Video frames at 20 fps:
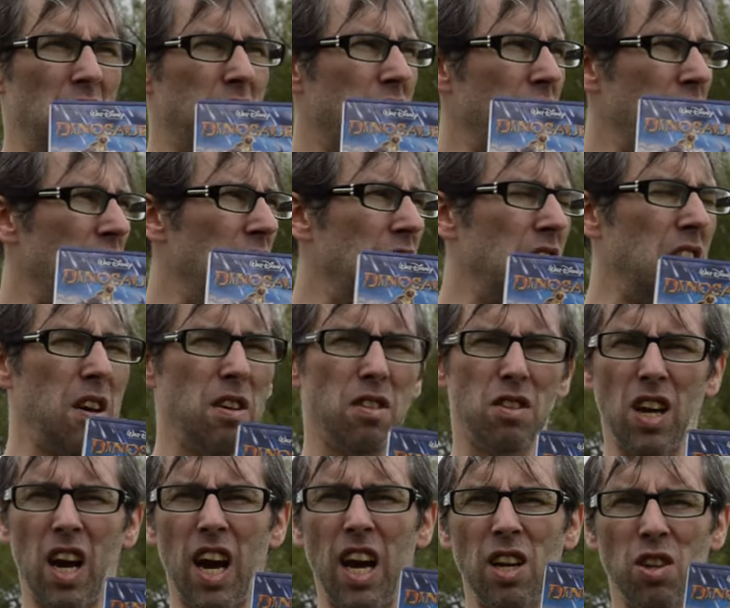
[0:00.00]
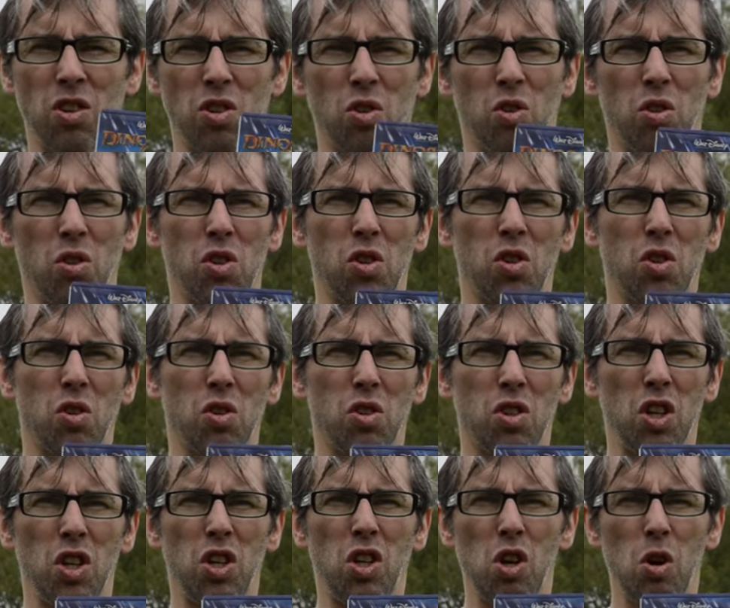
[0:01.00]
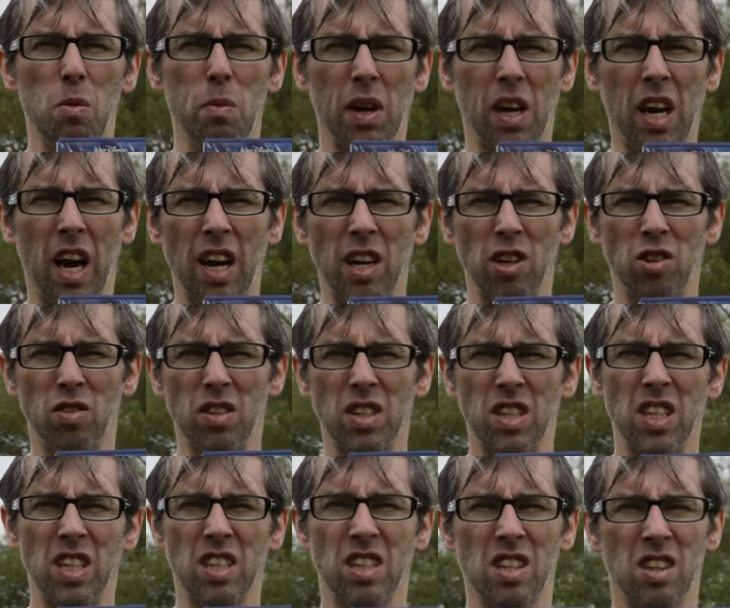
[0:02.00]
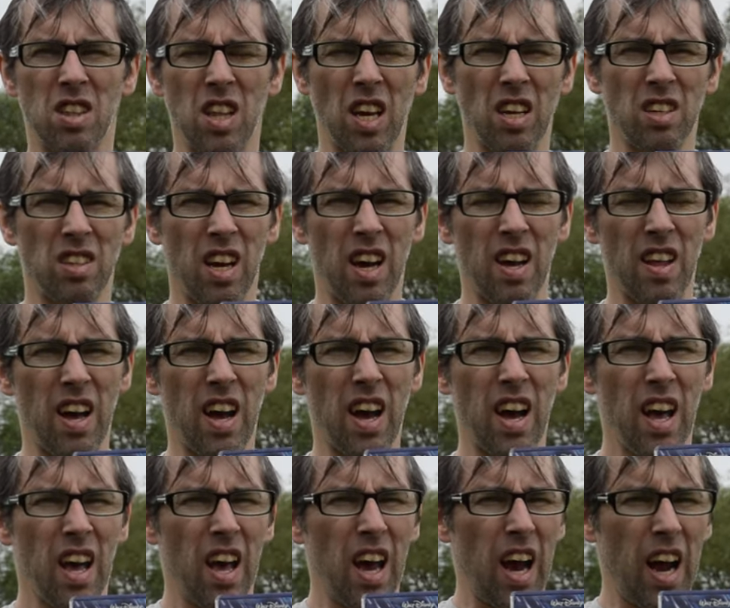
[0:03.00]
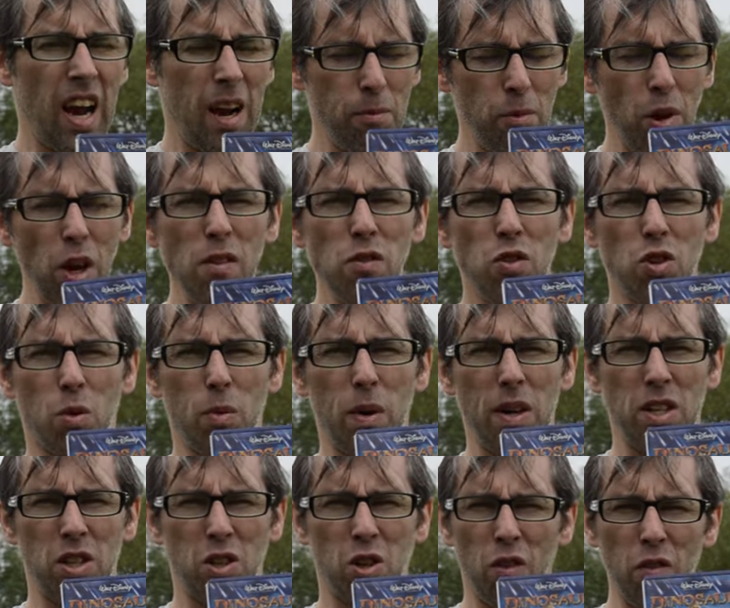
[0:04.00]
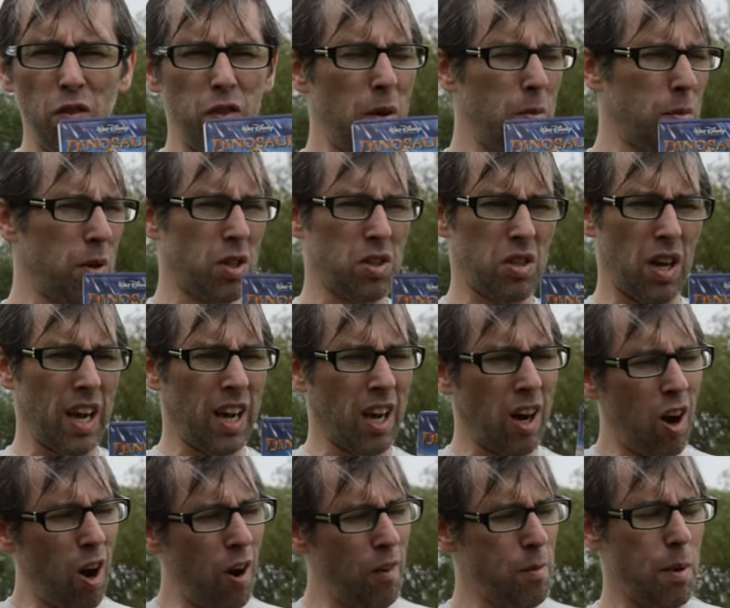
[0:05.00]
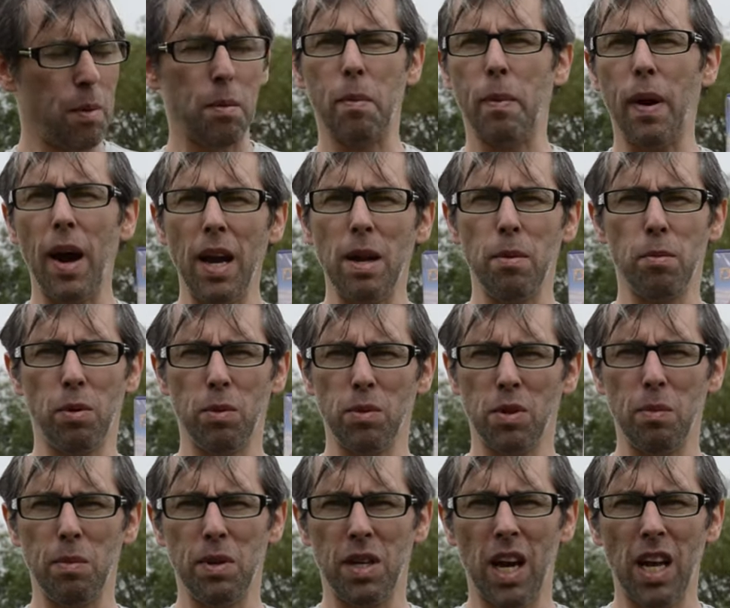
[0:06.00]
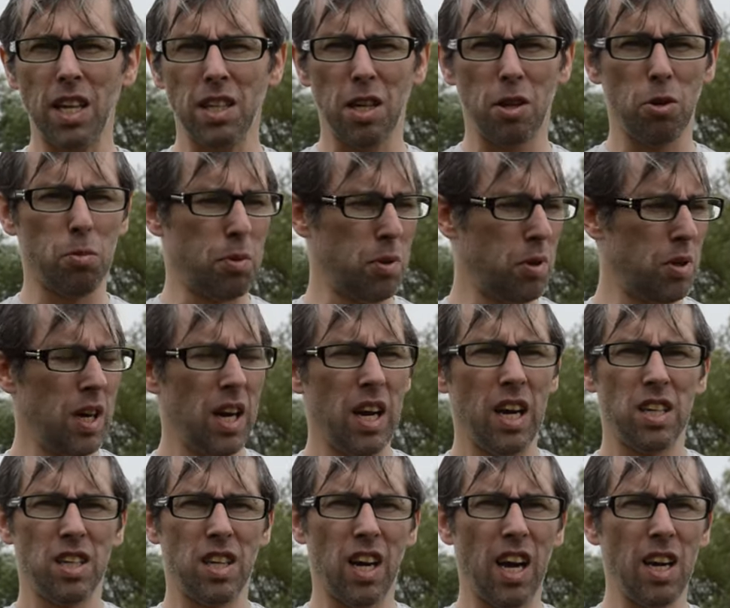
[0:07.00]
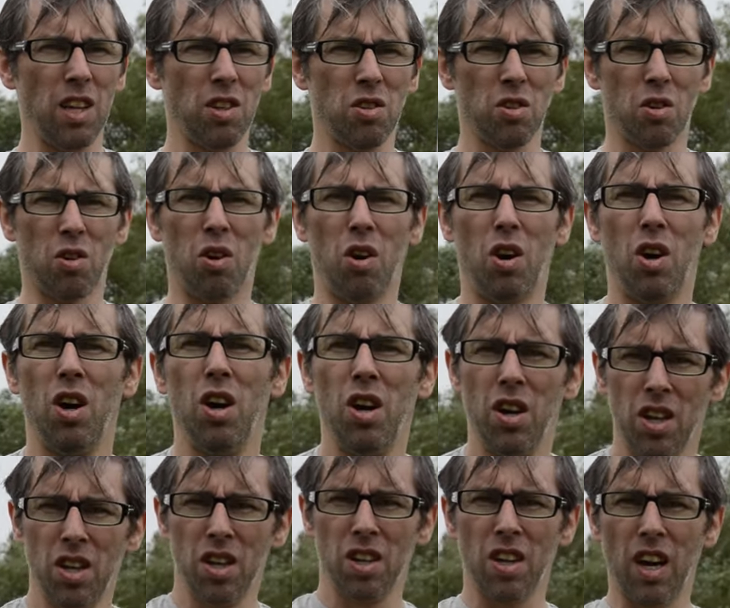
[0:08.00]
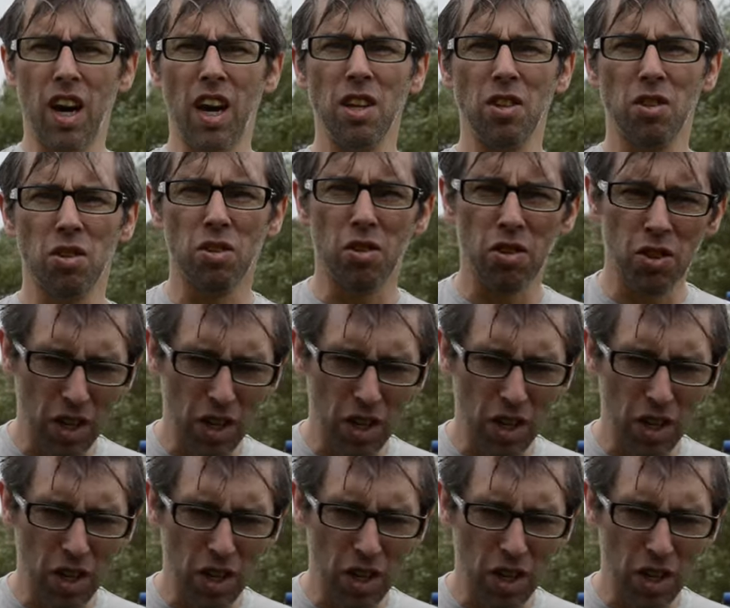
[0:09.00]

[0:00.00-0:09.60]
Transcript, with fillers: the dinosaurs sort of human characteristics and things like that and I'm not even sure where this come from because I can't remember buying it but it was at my dad's house for dinosaur dinosaur